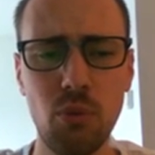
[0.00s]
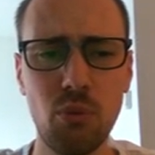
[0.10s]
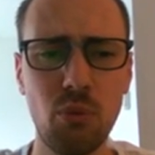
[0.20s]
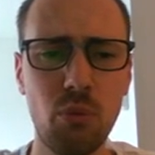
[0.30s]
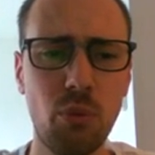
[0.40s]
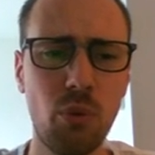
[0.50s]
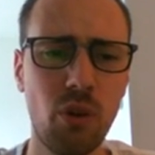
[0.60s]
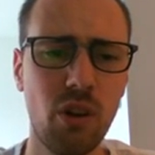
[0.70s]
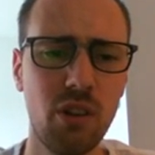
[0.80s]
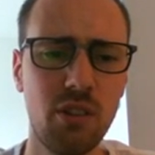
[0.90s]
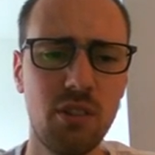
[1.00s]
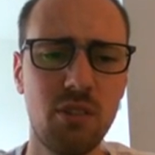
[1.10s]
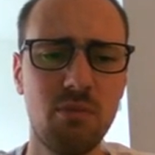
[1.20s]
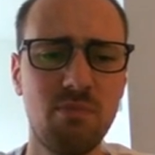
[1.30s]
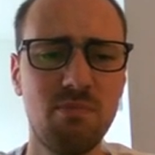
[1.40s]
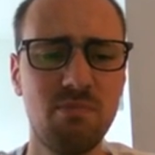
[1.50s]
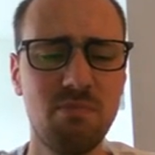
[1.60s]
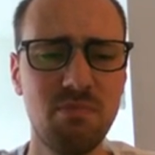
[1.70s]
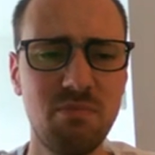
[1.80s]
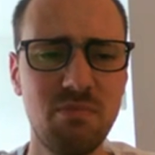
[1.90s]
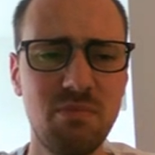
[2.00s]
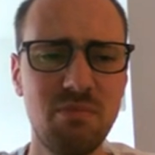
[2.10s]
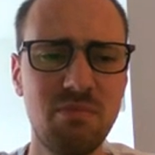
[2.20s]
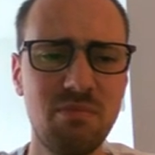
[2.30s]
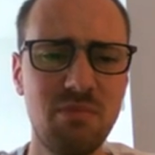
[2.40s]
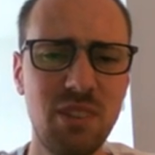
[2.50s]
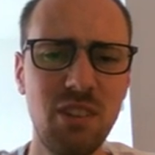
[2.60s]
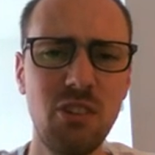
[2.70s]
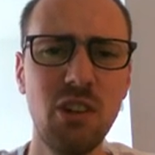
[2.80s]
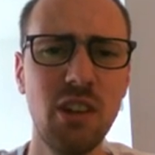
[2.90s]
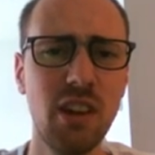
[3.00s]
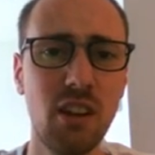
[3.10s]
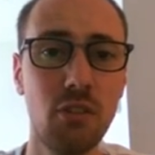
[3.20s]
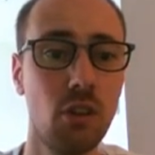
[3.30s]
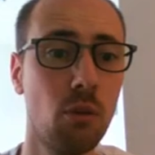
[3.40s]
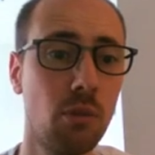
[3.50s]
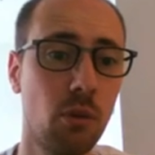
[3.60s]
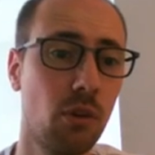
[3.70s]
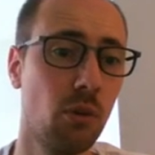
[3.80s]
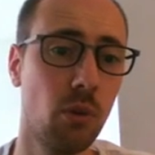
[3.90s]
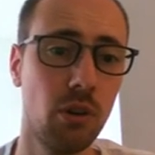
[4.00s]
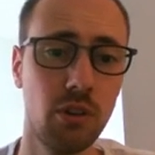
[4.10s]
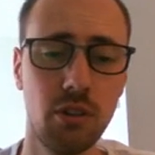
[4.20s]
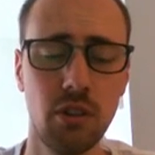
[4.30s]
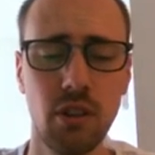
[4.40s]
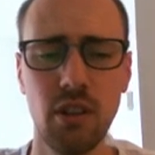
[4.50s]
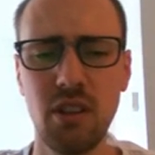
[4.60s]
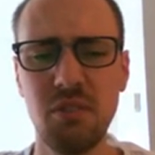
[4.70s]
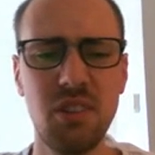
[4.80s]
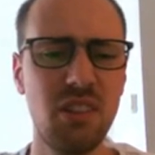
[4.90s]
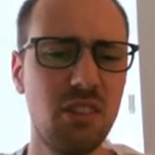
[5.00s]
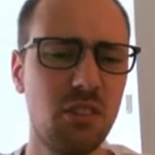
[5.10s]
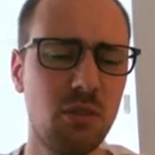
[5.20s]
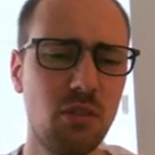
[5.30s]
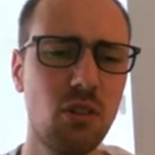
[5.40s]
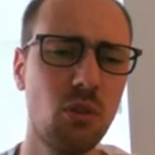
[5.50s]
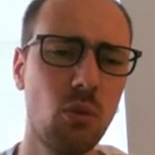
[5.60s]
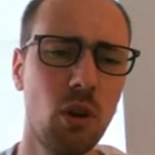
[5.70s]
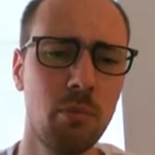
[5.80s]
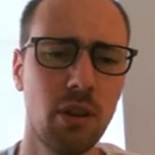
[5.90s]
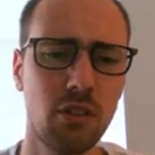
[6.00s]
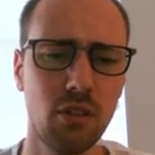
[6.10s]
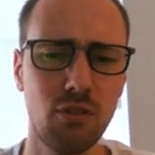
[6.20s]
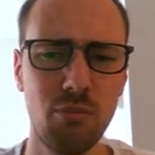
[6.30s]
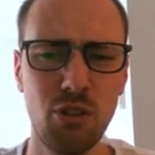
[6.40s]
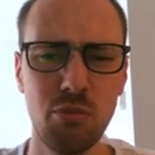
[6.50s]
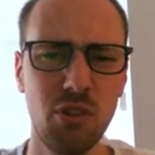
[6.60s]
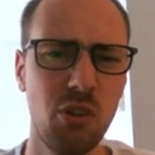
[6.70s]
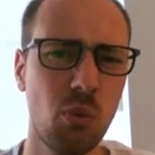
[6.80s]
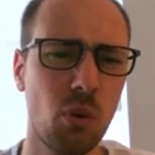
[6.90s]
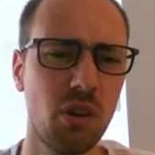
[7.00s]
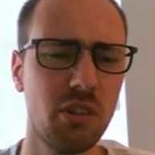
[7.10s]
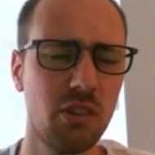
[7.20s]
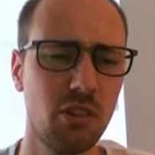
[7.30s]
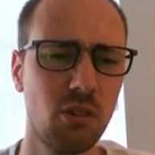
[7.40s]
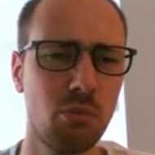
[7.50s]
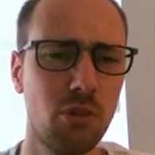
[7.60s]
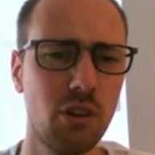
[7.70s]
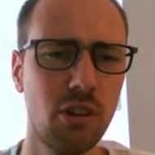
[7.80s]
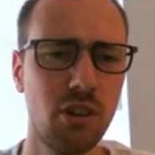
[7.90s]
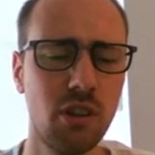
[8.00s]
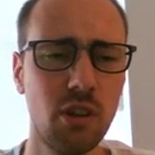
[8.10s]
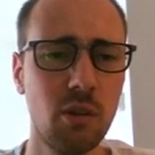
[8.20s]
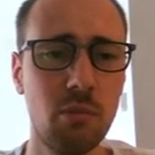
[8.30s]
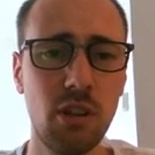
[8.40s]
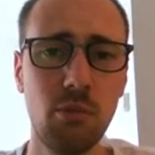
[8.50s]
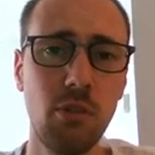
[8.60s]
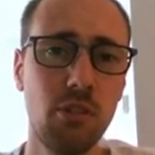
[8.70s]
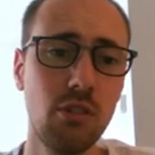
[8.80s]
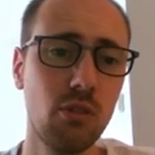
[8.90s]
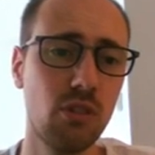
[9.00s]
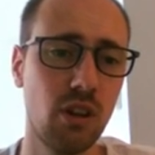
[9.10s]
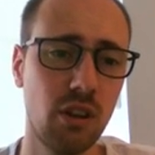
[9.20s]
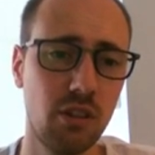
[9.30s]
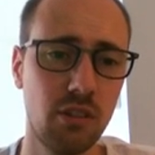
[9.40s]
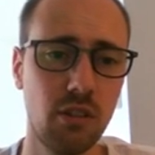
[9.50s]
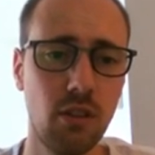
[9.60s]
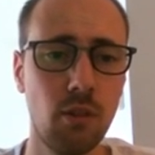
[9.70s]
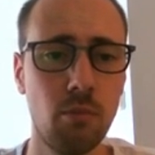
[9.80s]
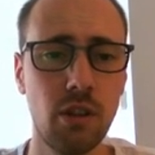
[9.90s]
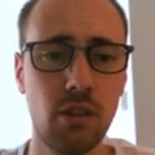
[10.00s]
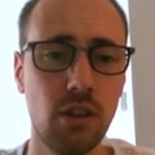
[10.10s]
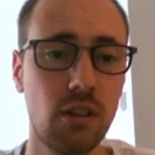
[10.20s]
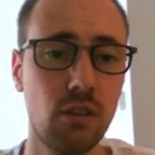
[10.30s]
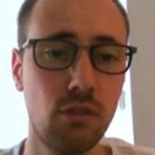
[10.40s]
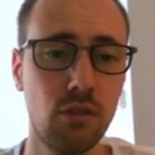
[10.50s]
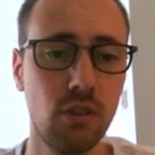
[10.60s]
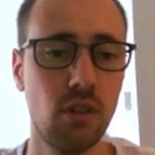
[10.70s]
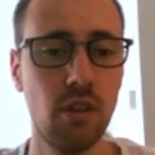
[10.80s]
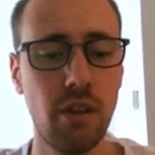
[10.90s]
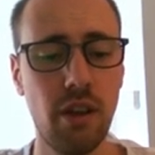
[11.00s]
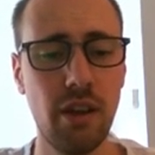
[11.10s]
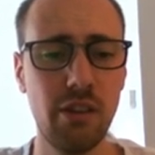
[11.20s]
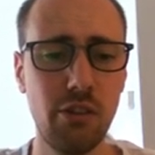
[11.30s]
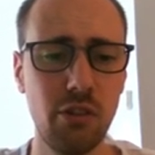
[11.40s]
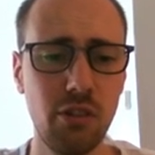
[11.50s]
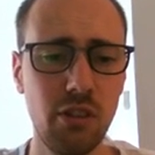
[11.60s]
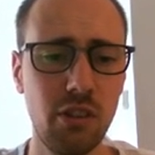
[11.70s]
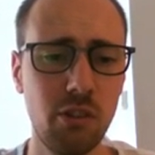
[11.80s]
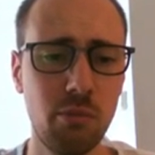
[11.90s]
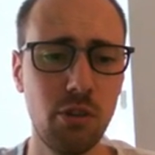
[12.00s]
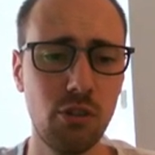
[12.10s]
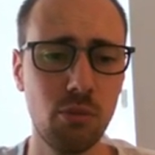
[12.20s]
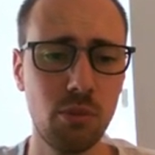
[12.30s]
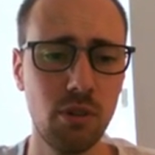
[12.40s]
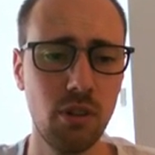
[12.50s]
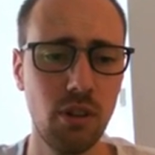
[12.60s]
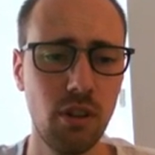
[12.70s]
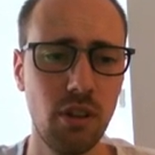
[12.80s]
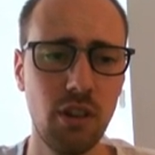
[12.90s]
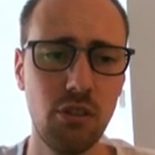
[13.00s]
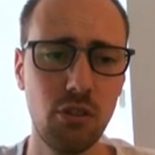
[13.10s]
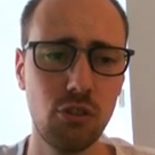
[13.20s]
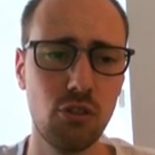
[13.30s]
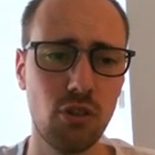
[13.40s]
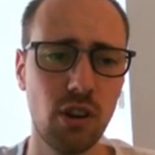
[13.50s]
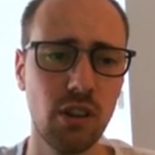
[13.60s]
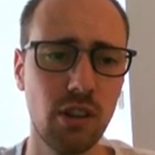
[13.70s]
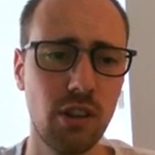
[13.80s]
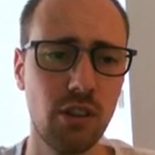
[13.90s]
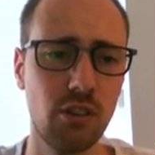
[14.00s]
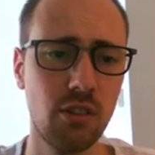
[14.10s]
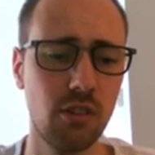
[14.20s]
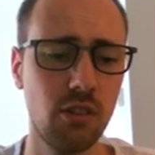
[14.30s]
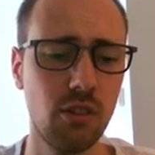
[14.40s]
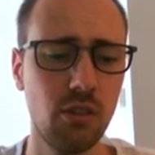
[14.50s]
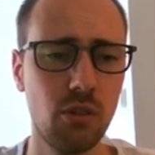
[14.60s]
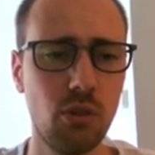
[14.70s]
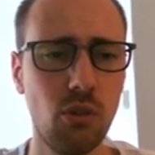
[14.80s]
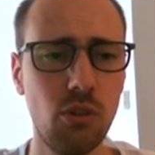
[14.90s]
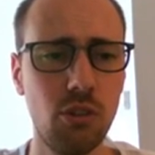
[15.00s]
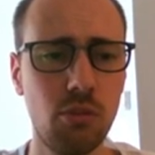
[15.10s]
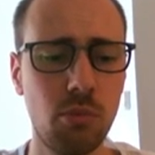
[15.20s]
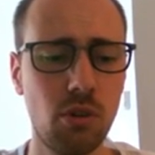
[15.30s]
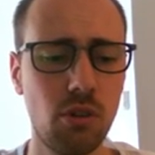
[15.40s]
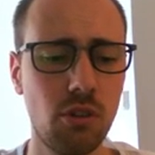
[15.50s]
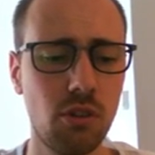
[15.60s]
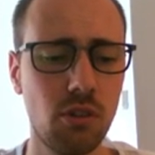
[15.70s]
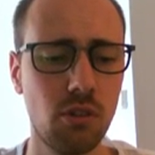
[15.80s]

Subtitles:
White didn't really get out of the opening what he wanted. He's quite passive. Bishop on e1 is not so pretty. Black's pieces look nice. Black is active. And as you can see, this bishop is just struggling against, you know, all these pawns.